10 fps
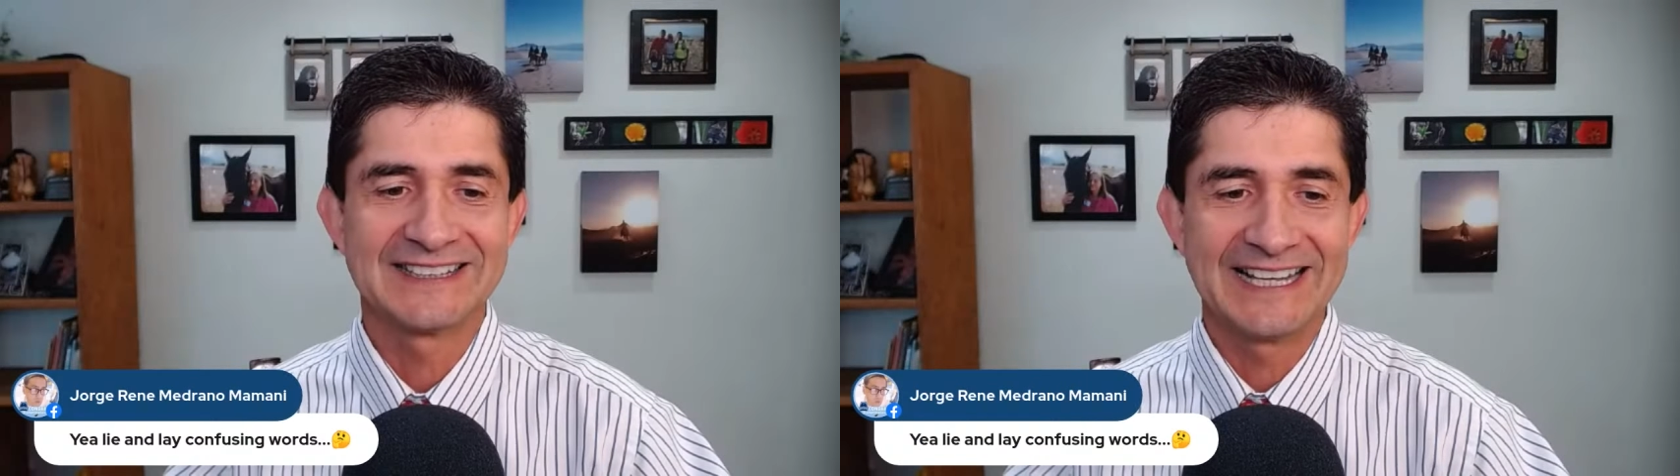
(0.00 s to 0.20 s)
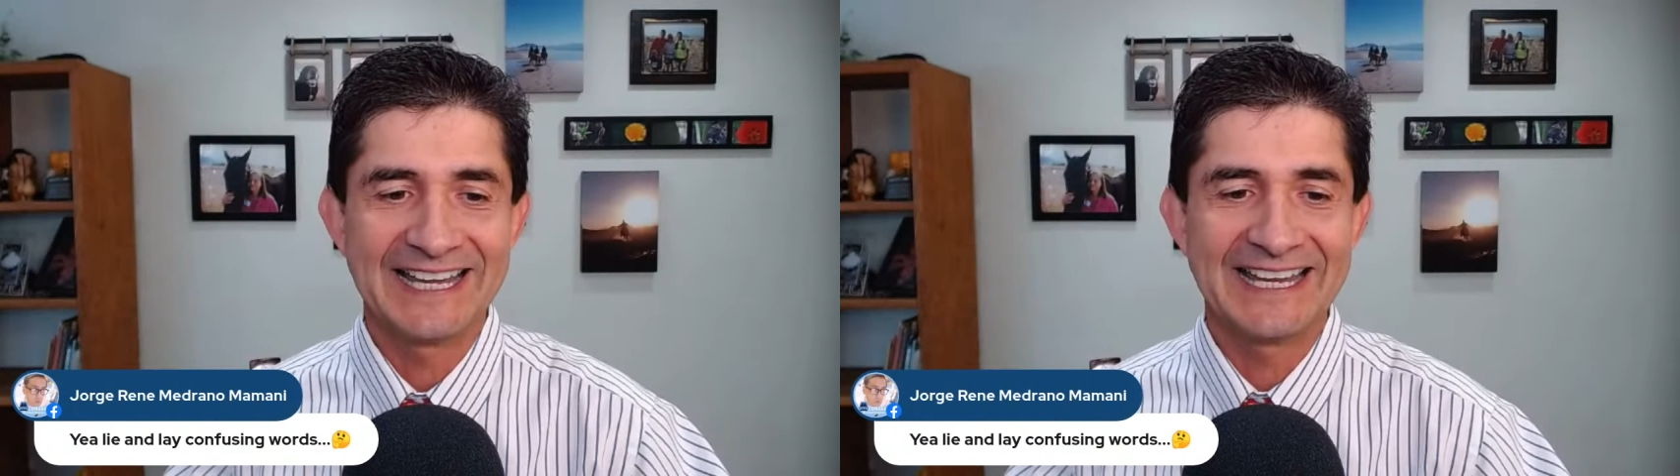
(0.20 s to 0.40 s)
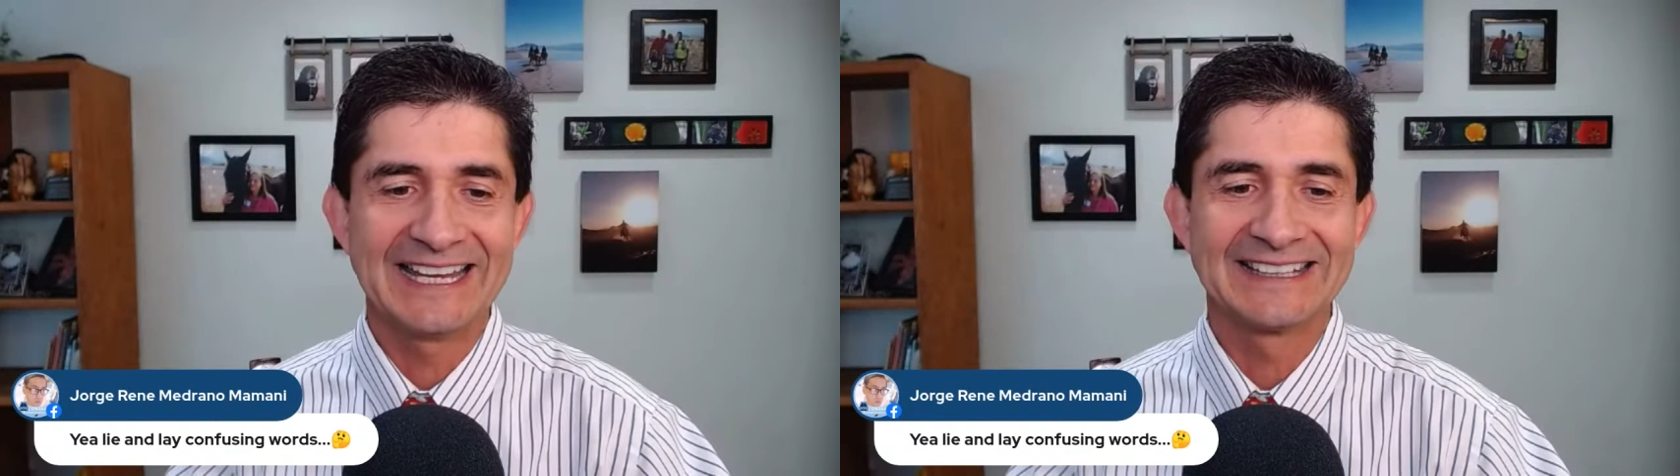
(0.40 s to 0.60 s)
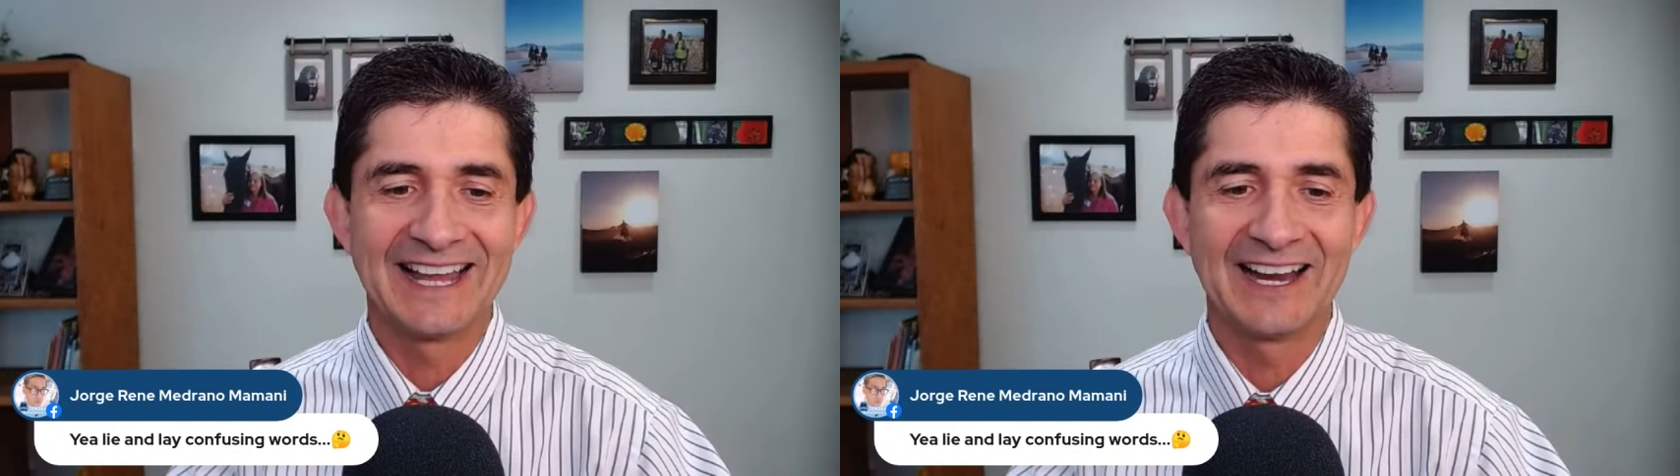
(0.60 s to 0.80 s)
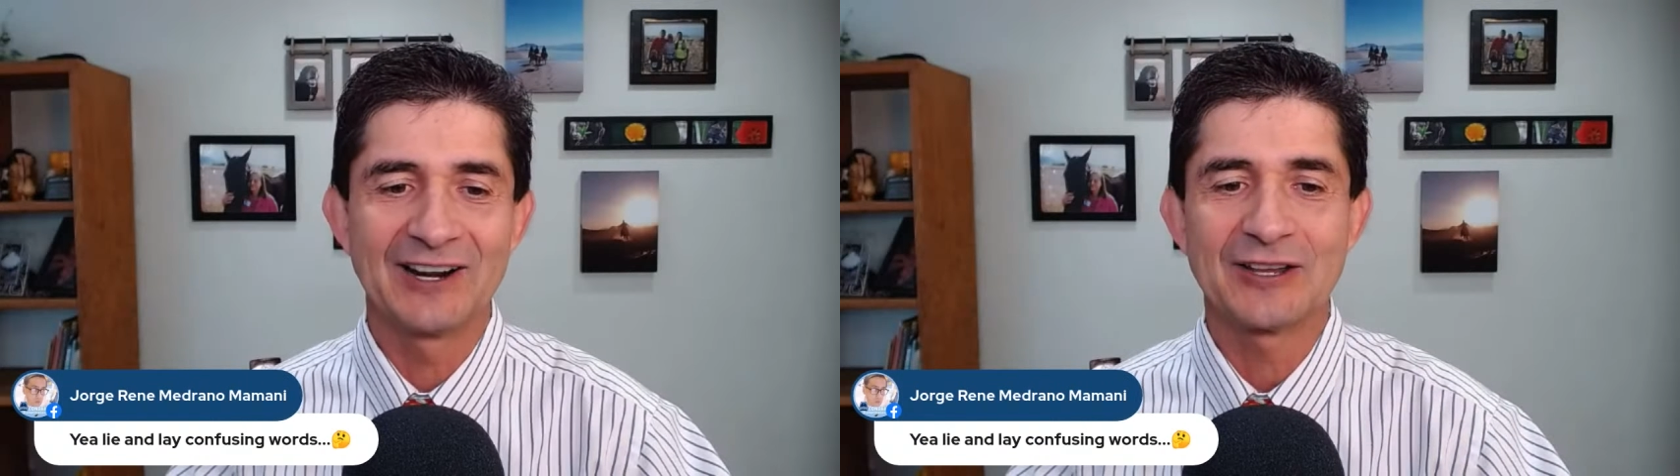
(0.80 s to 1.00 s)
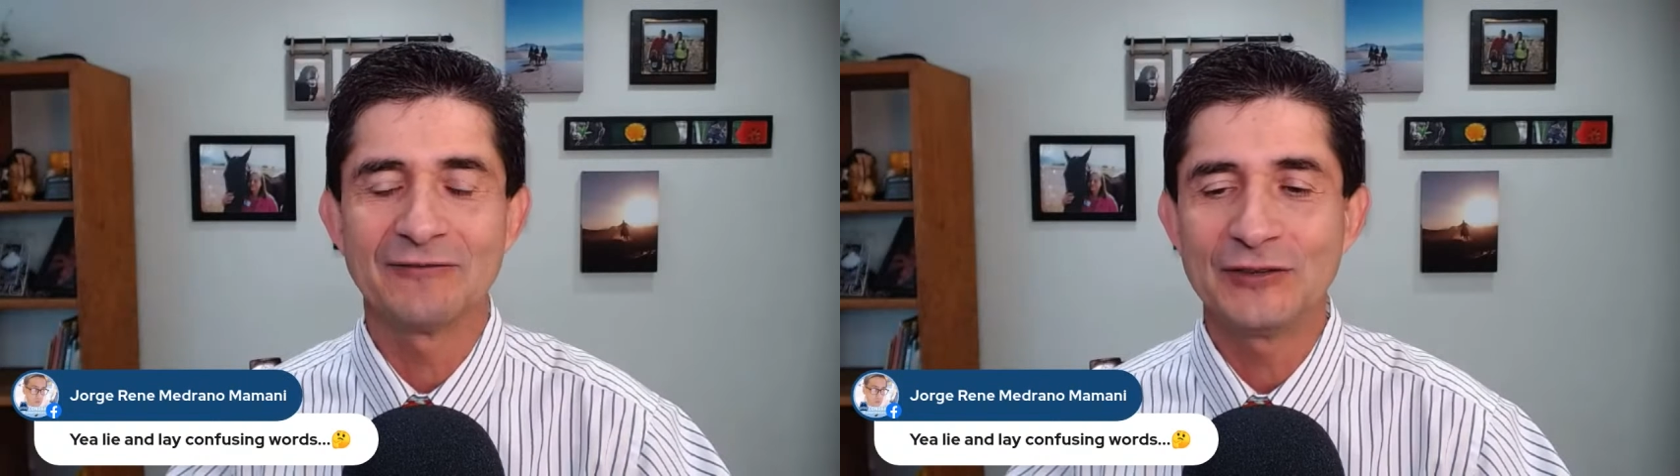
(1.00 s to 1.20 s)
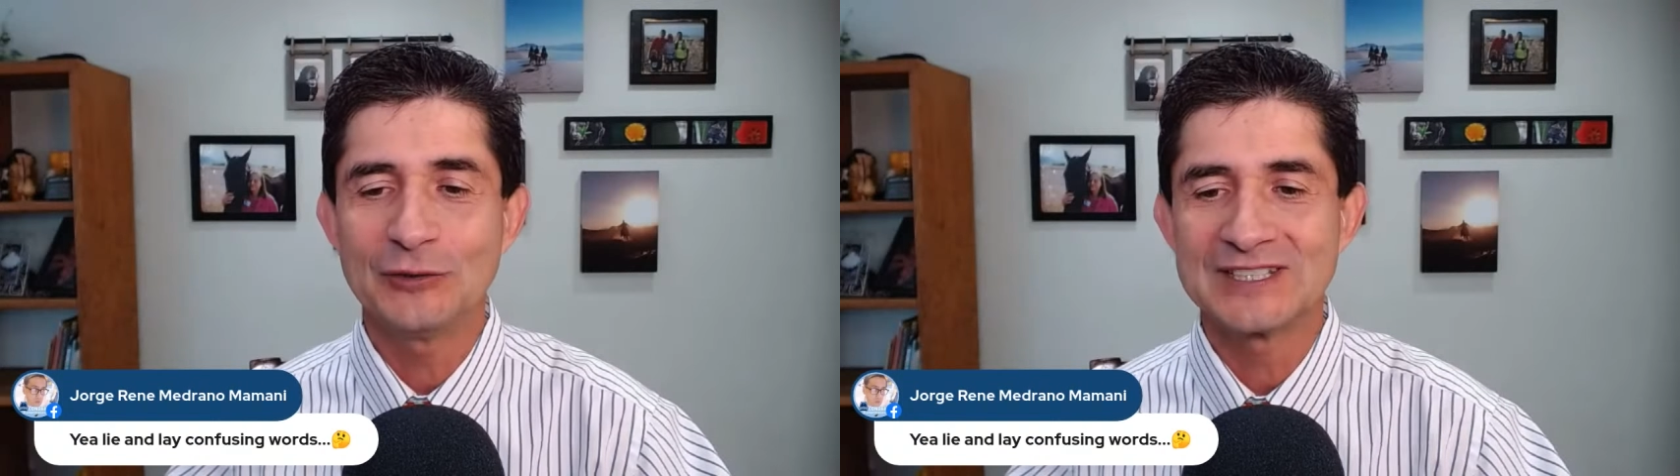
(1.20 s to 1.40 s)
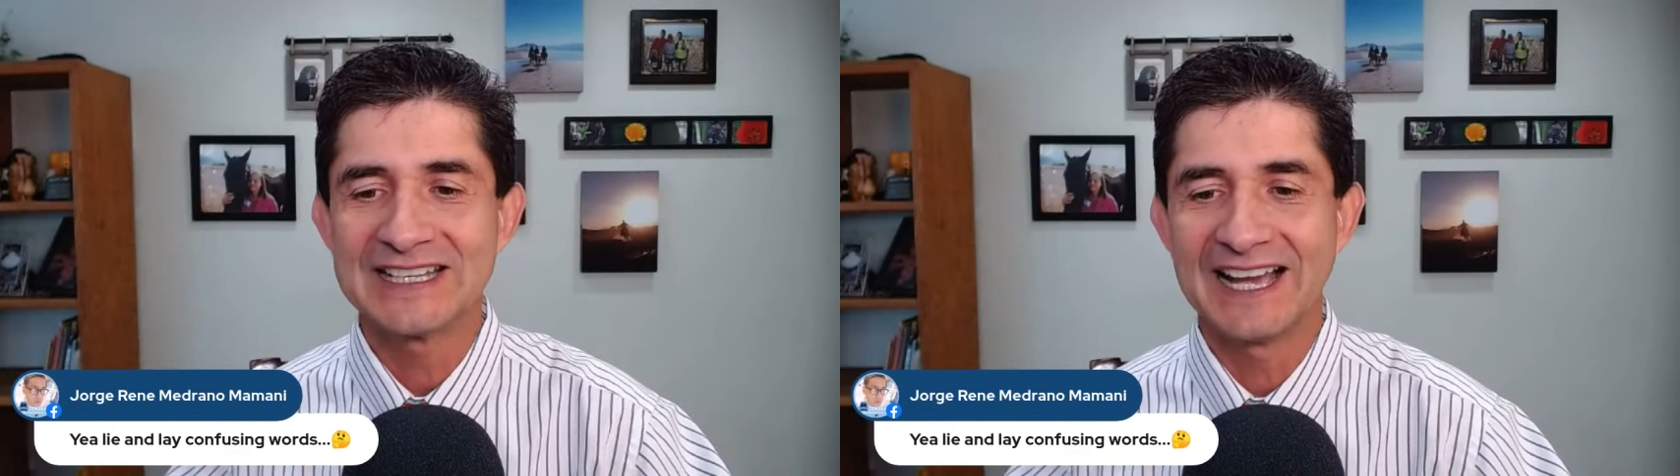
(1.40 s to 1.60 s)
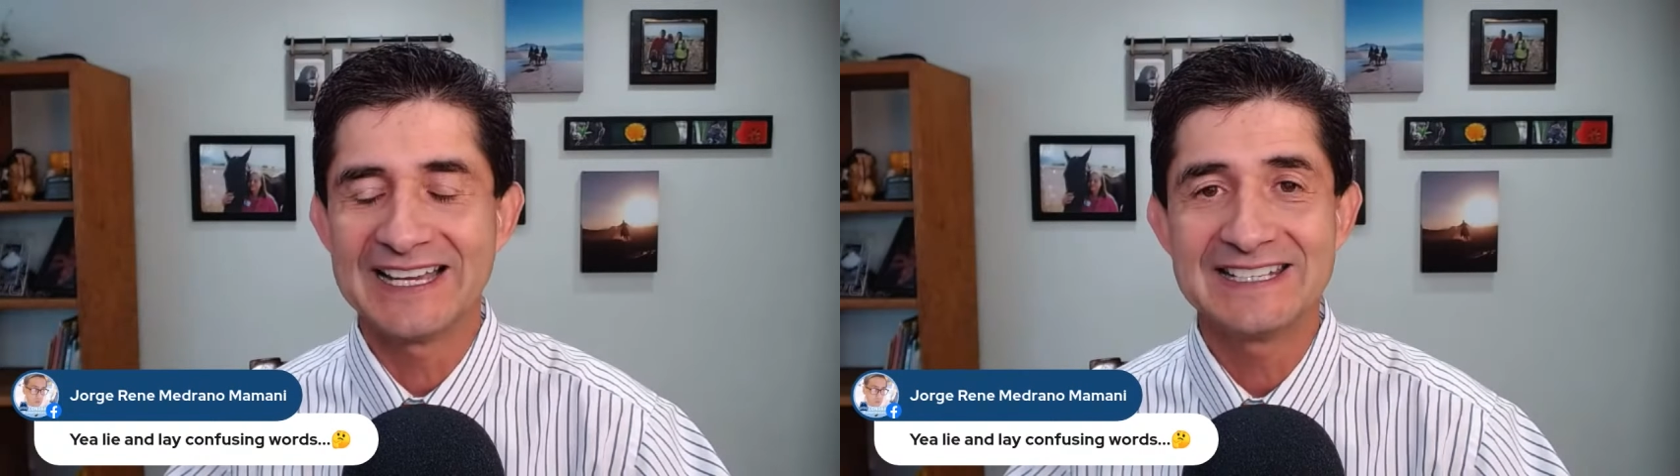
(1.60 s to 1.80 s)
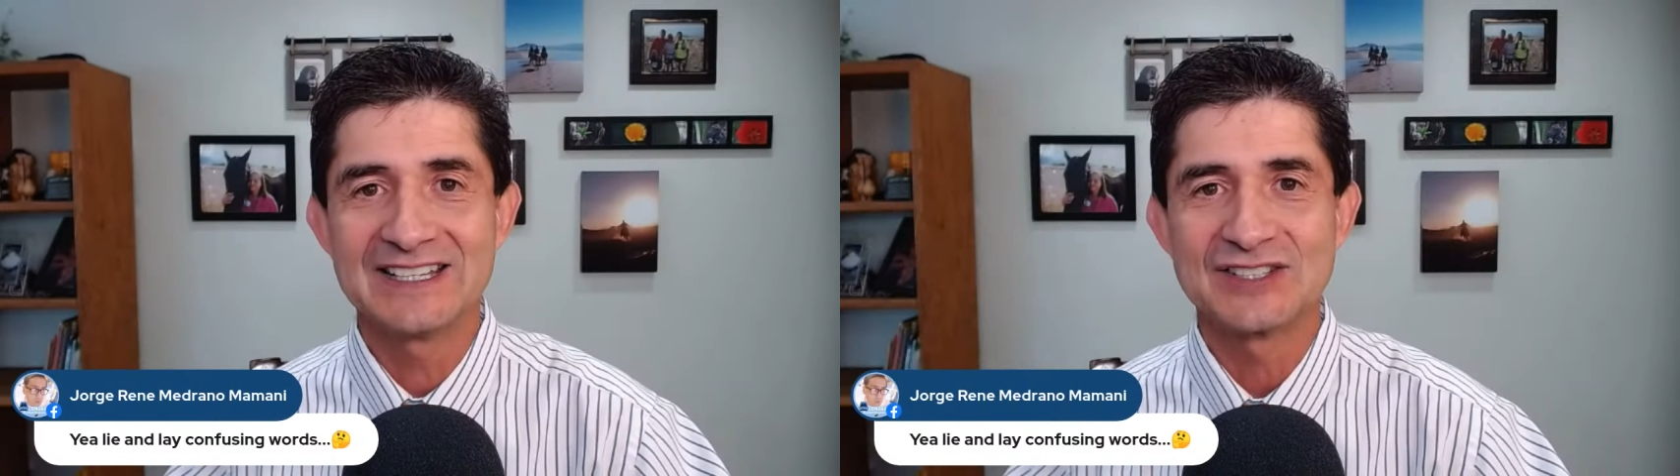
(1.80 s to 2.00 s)
lay and lie are confusing
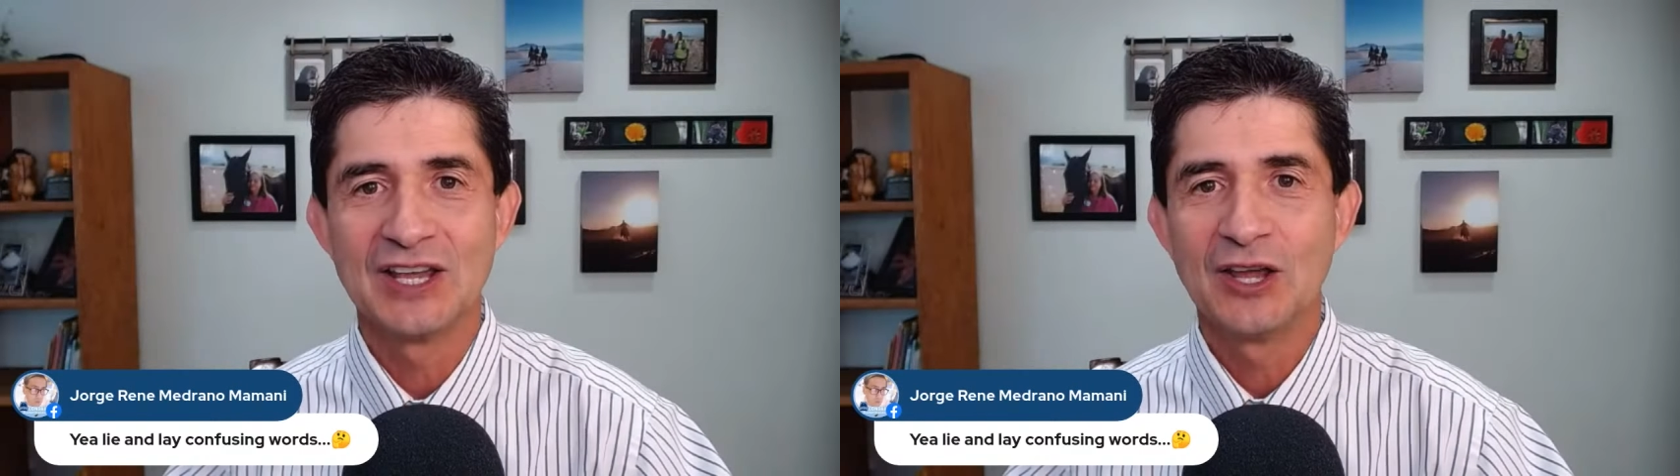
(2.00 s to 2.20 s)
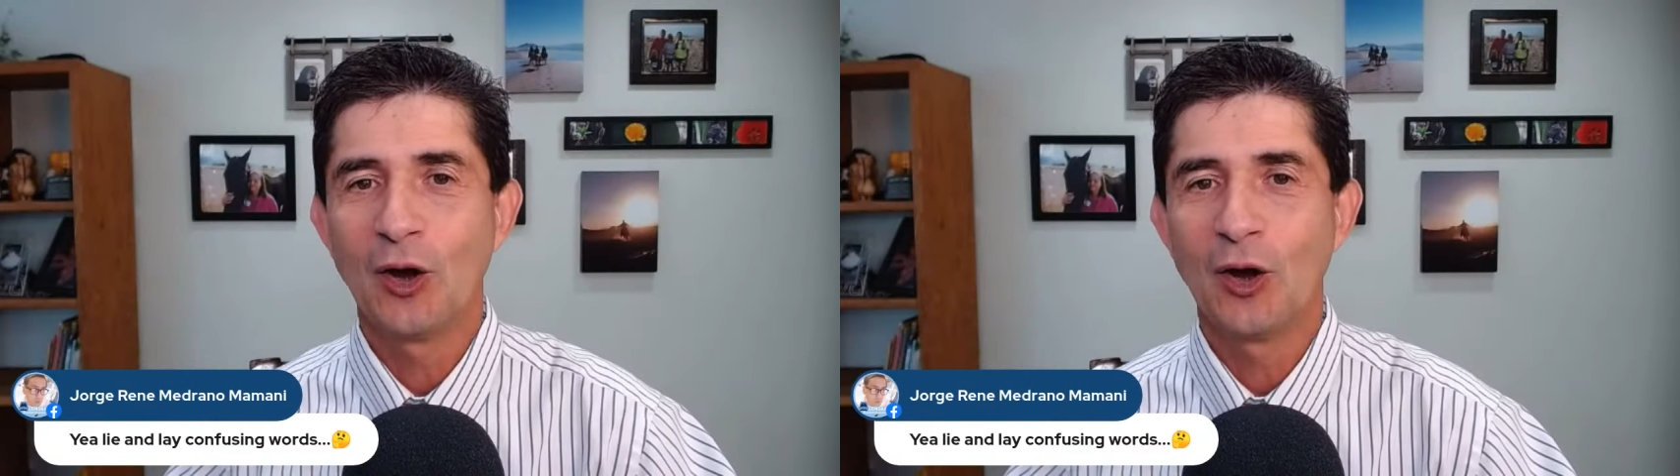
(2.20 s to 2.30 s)
ideas.